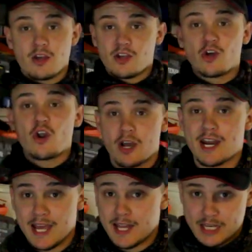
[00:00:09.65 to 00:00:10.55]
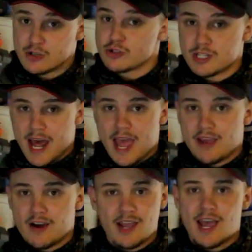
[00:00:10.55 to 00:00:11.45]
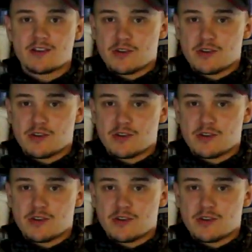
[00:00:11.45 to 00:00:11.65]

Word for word: you're not gonna hear the exhaust today, okay?